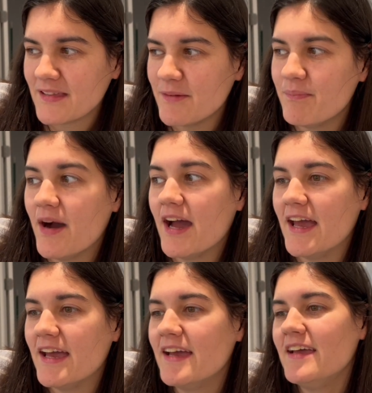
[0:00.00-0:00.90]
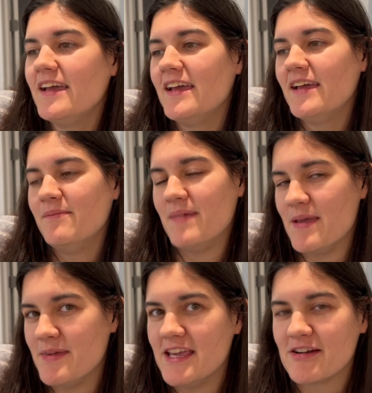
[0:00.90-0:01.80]
But
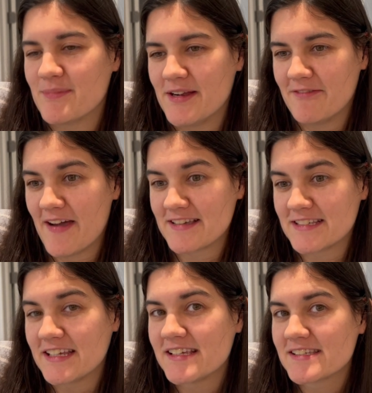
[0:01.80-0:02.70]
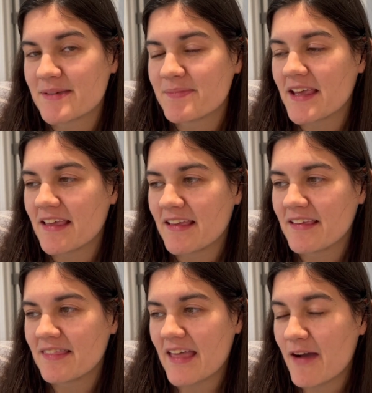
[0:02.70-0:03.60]
maybe intermittent fasting is
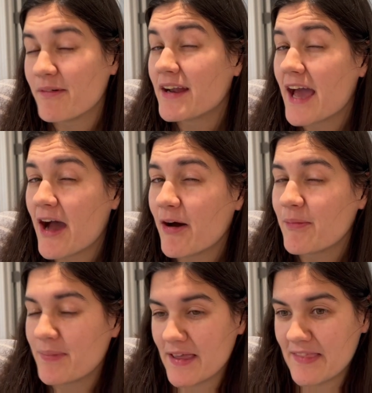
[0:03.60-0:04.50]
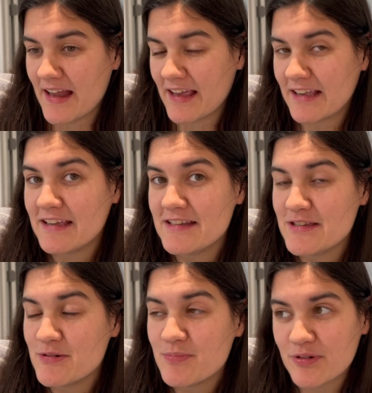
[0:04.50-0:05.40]
something that would help and that I could
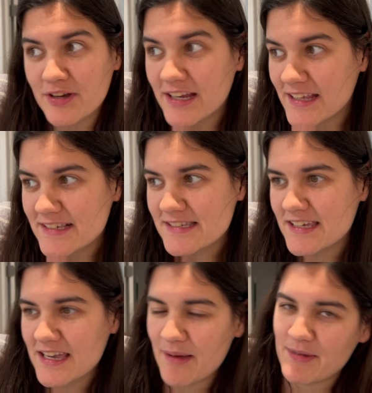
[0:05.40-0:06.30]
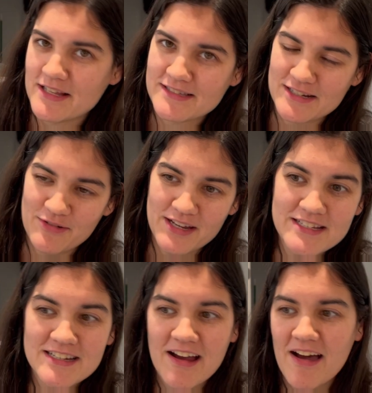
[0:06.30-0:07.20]
do pretty easily. I mean, it's annoying
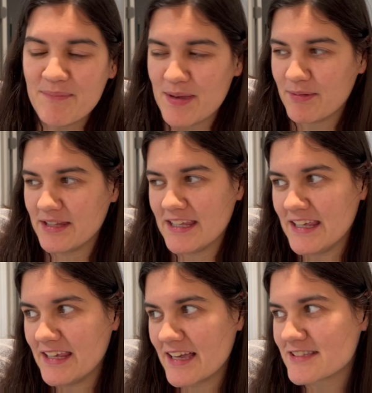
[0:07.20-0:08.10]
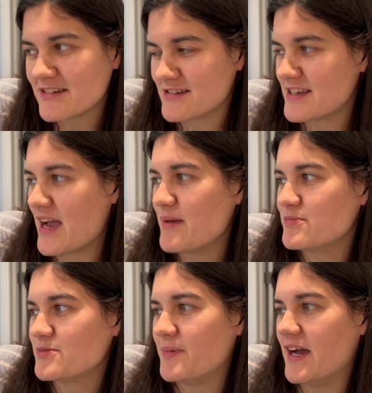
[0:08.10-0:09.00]
to not be able to eat at certain
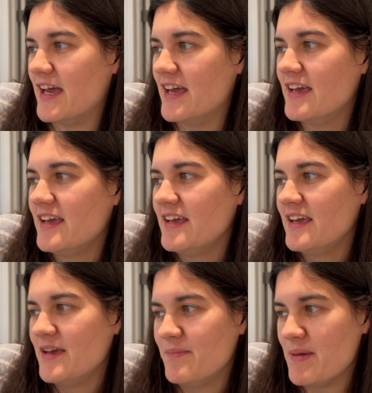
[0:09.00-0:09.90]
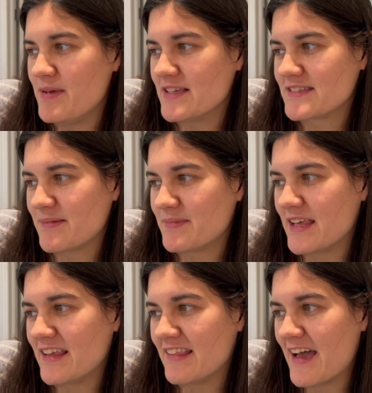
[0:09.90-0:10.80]
times, but maybe it's
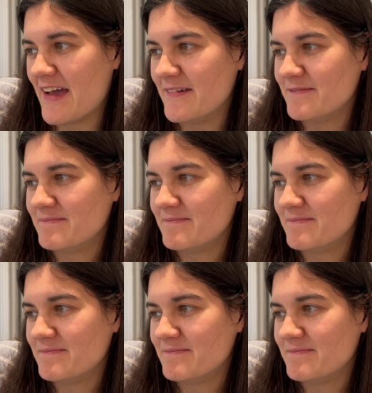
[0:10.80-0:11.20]
something that